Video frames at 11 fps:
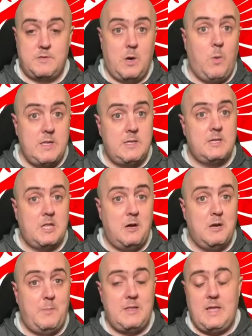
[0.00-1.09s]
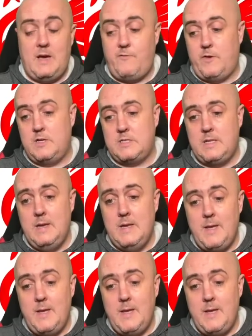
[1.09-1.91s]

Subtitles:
So I wanted to talk about that first.